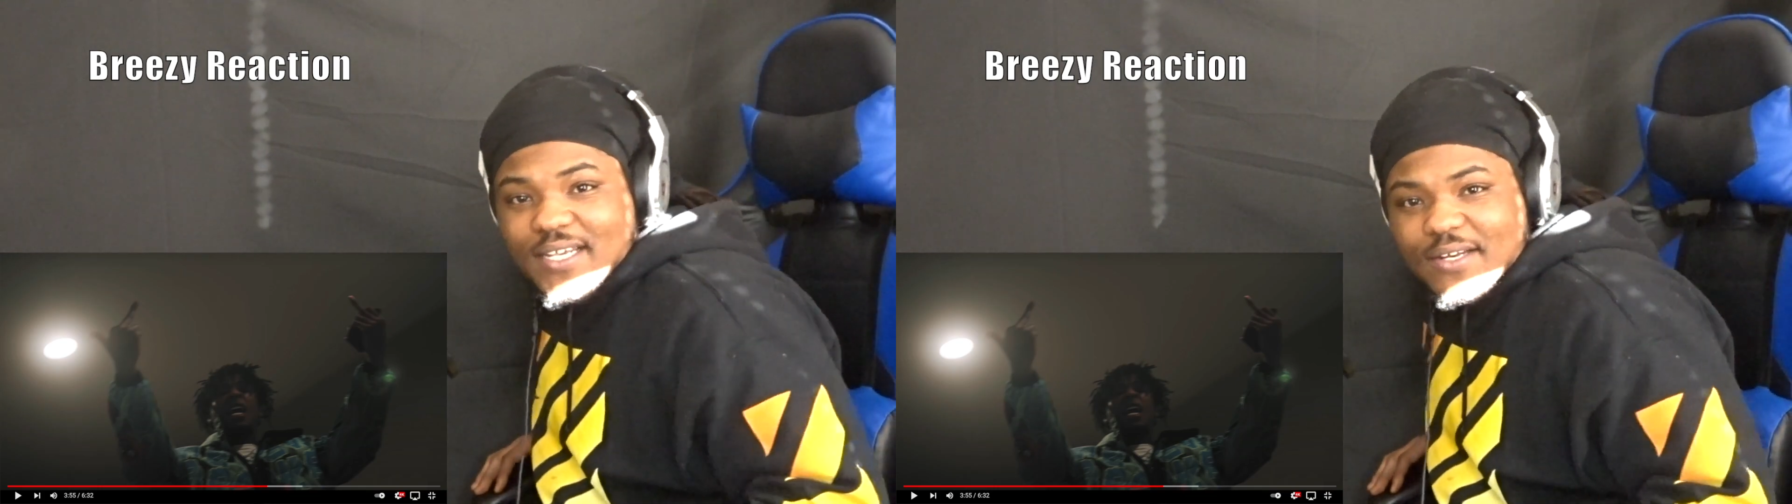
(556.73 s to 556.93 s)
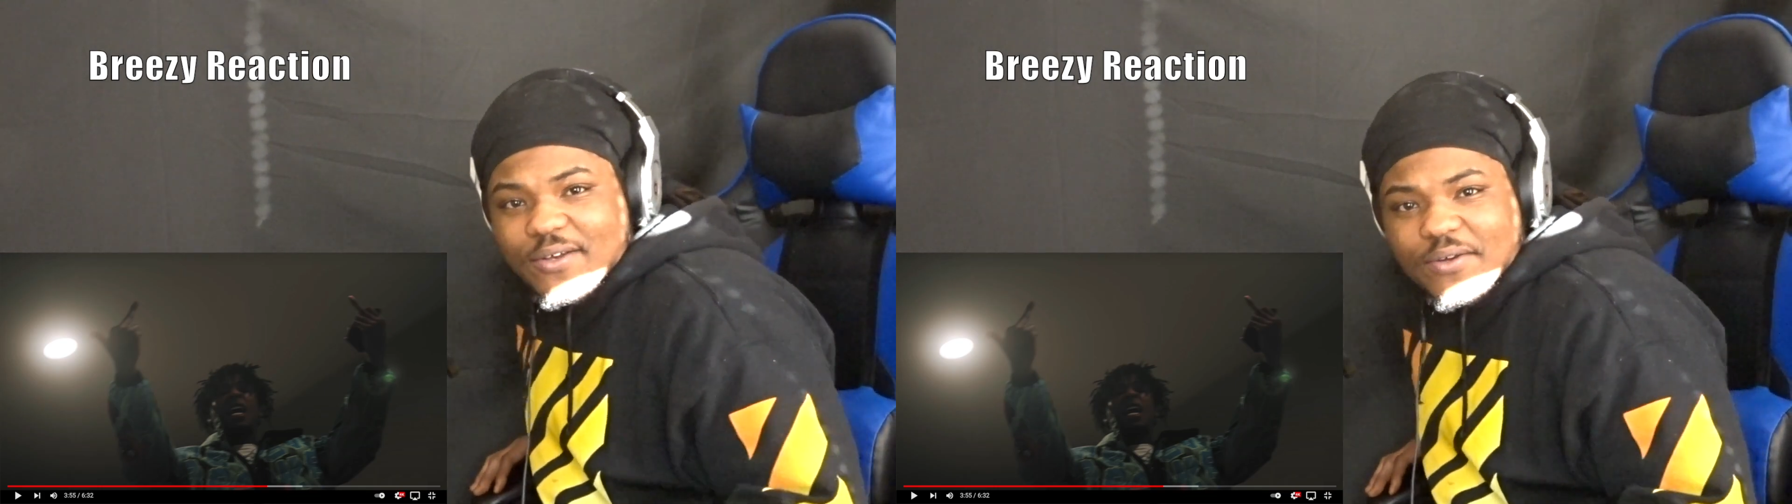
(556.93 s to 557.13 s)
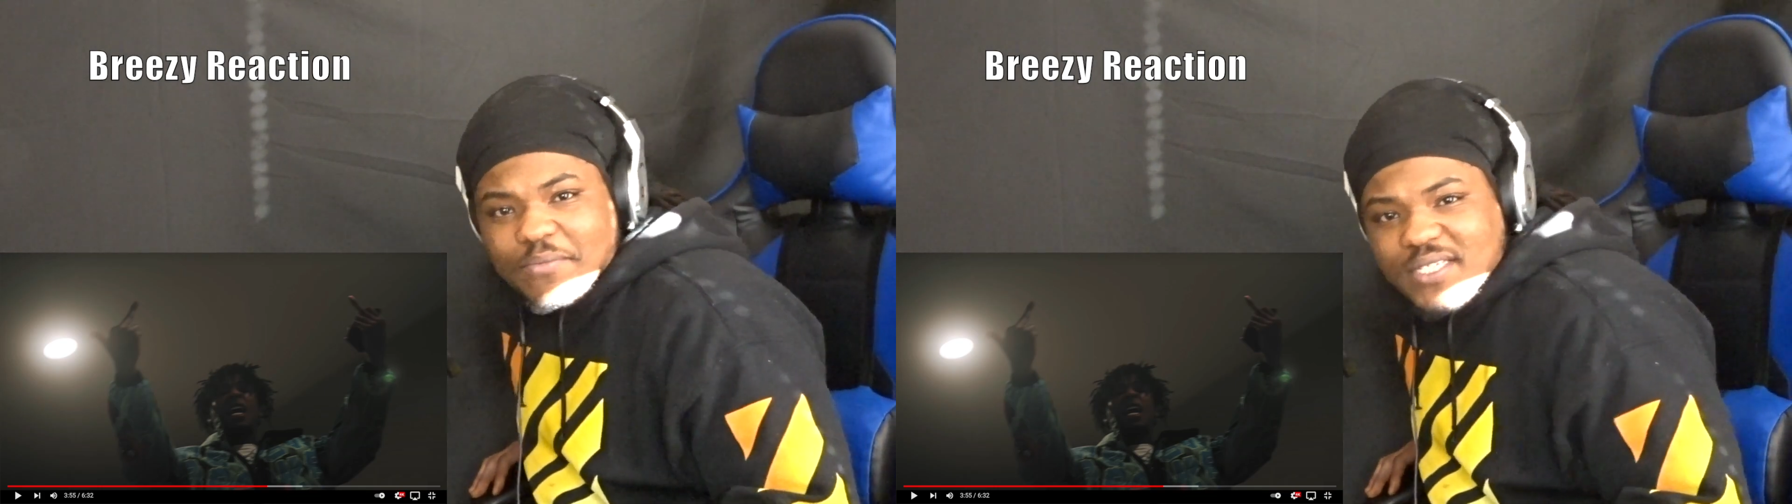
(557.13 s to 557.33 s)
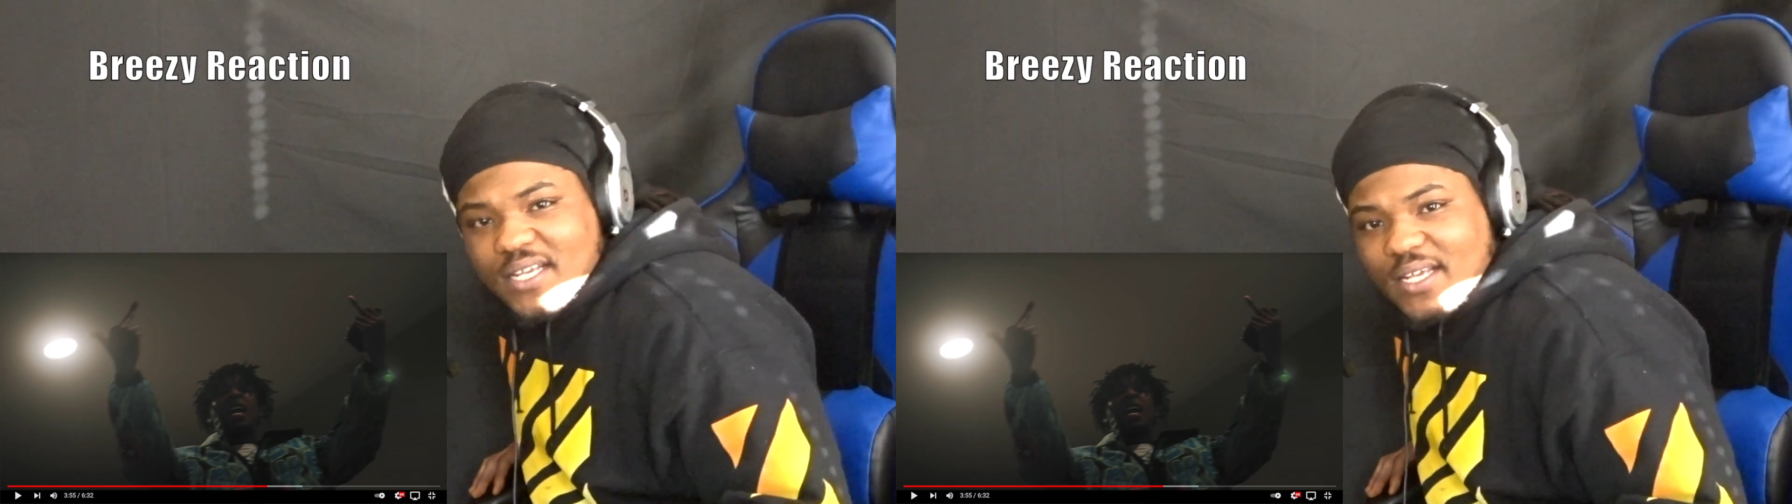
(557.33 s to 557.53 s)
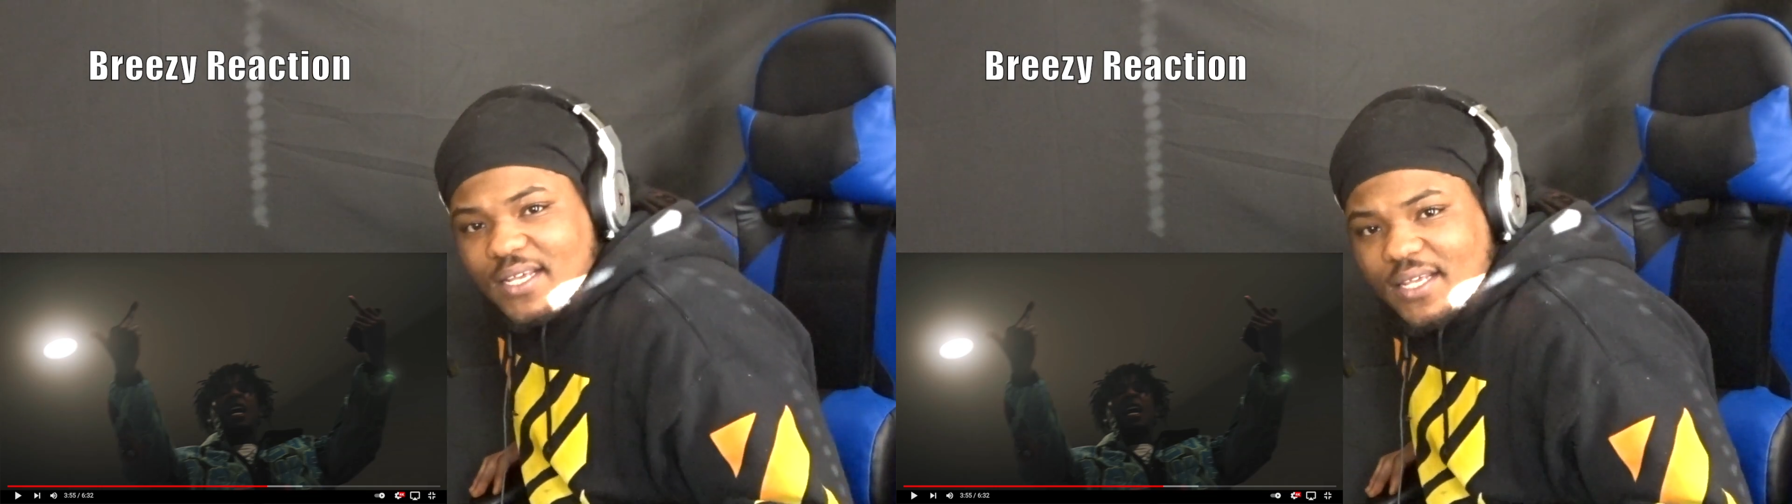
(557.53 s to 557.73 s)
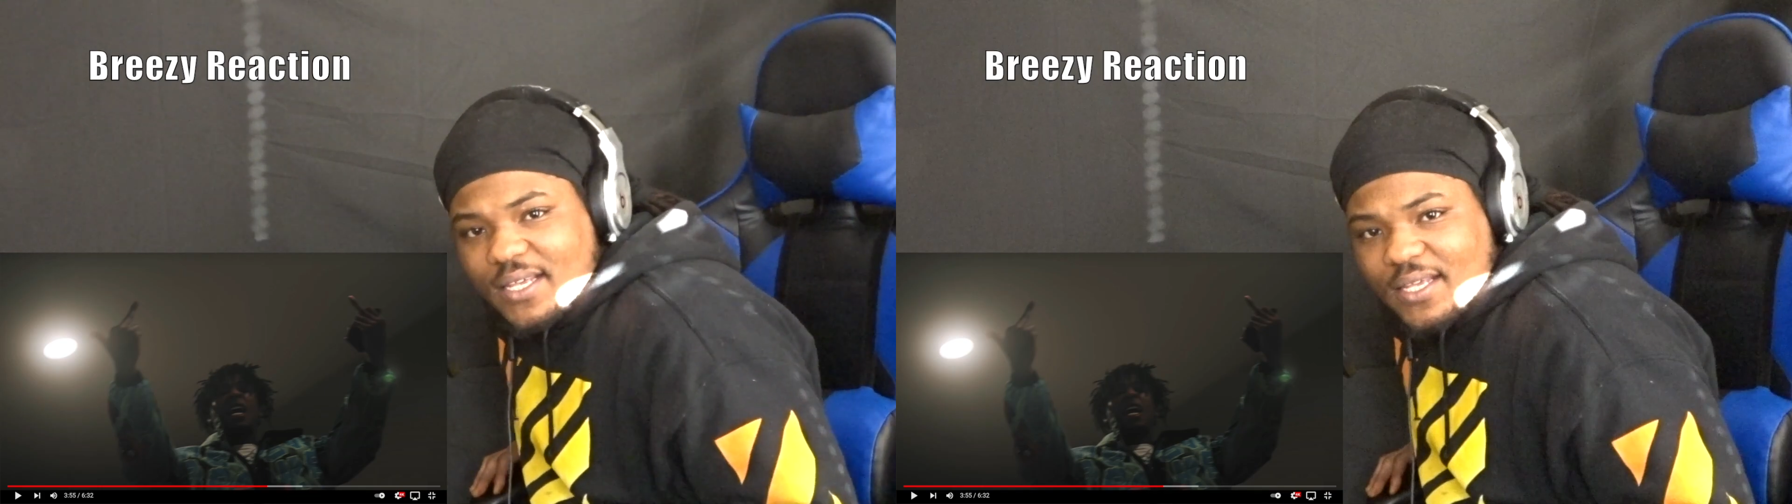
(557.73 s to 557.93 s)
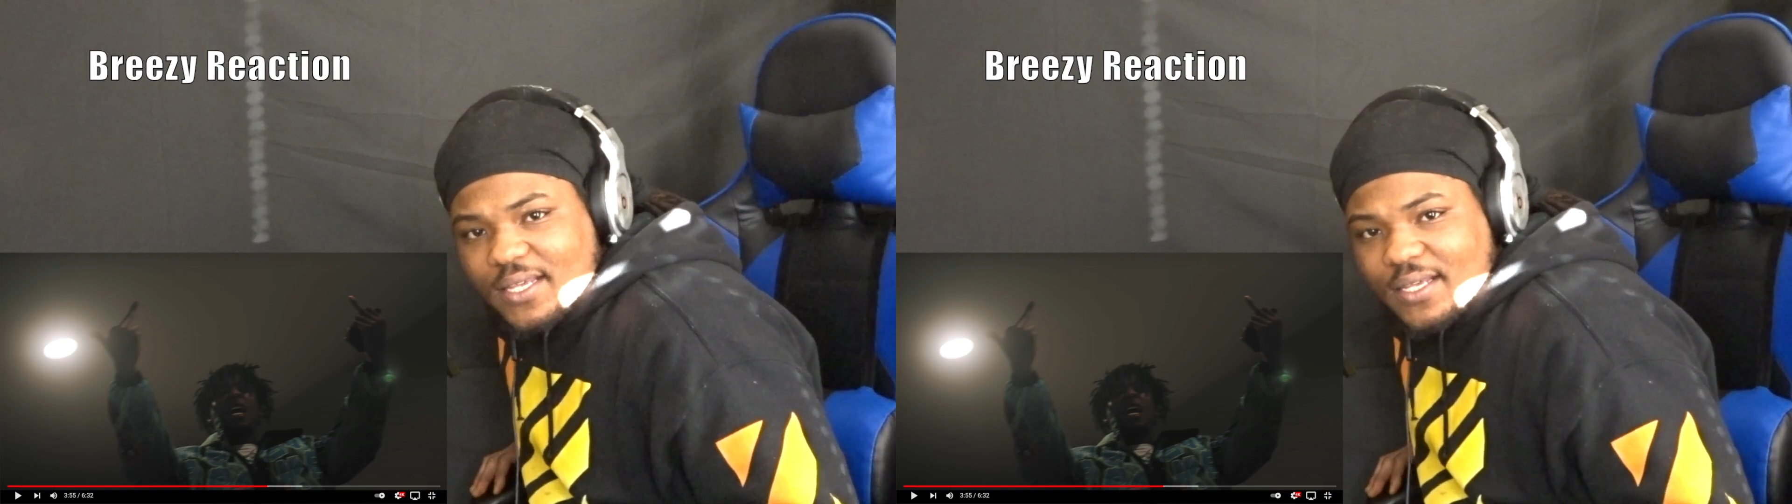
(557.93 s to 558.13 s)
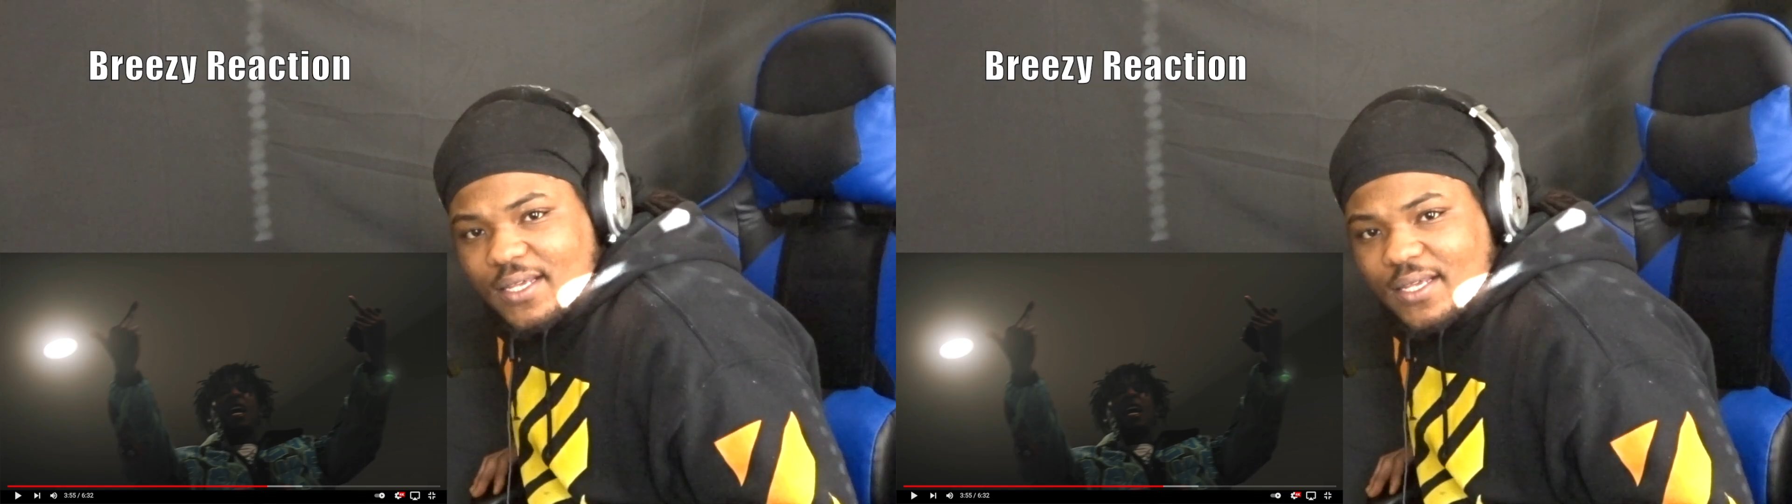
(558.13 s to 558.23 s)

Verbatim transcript: shit. You know what I'm saying?